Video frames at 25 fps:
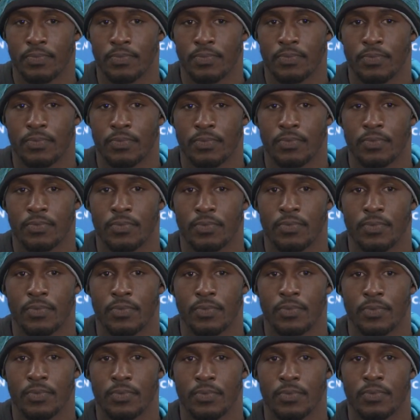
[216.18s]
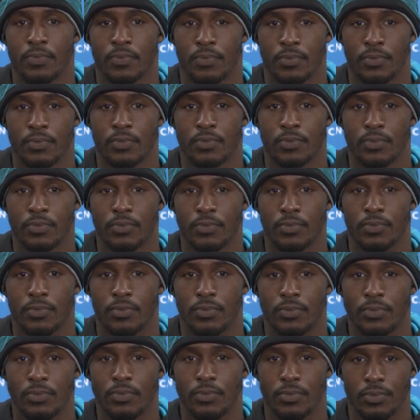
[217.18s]
Did you the benefits of playing the
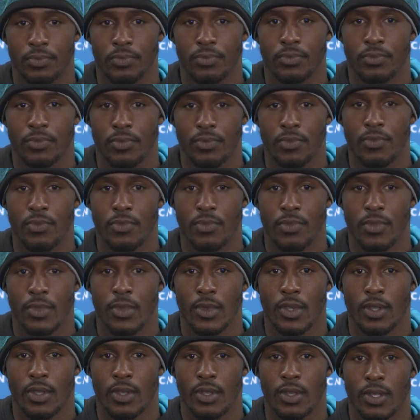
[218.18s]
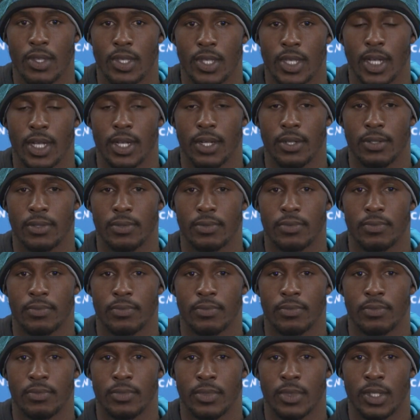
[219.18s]
Falcons again? we are so close. We yeah. just saw them
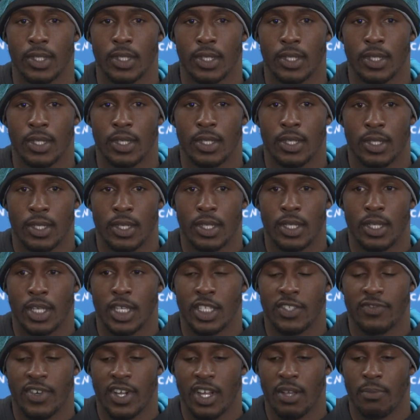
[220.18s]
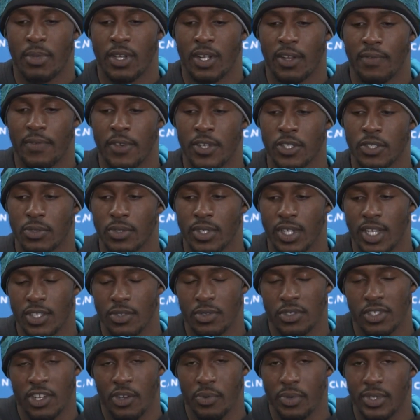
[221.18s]
wasn't two weeks ago. It's very beneficial because
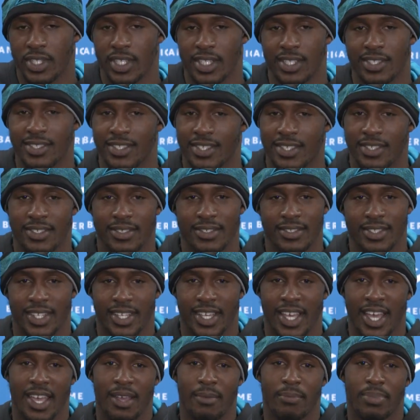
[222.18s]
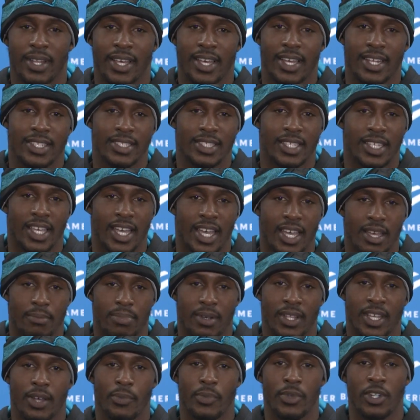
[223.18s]
you know we just the game plan is the game
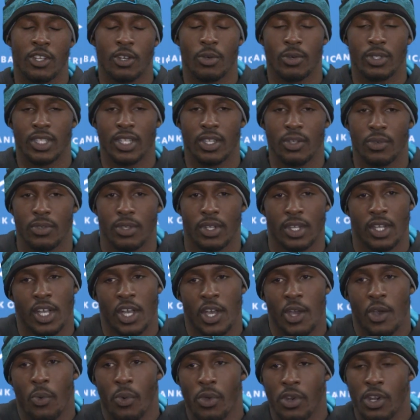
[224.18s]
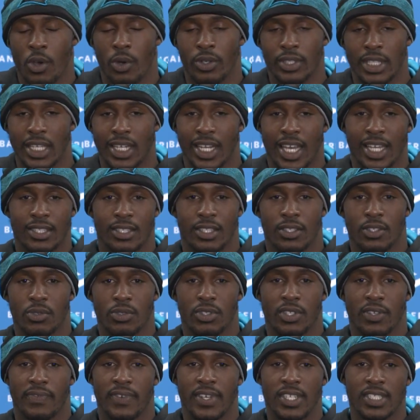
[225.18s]
plan. We know what they we know what they like to do
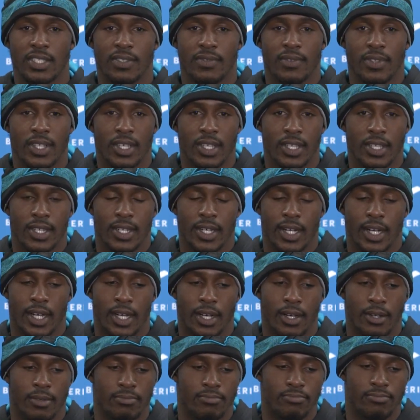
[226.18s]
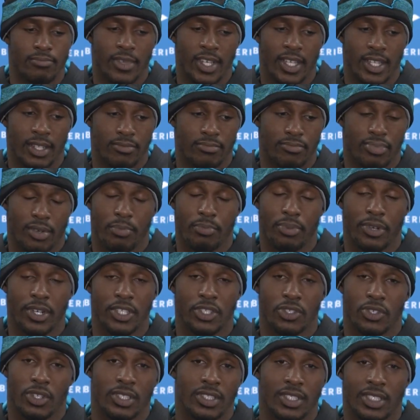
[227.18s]
defensively, um, and I'm pretty
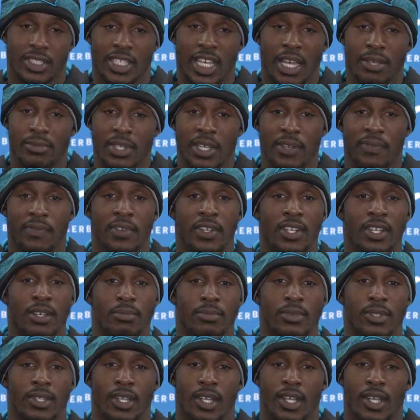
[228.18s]
sure it's the same thing for them.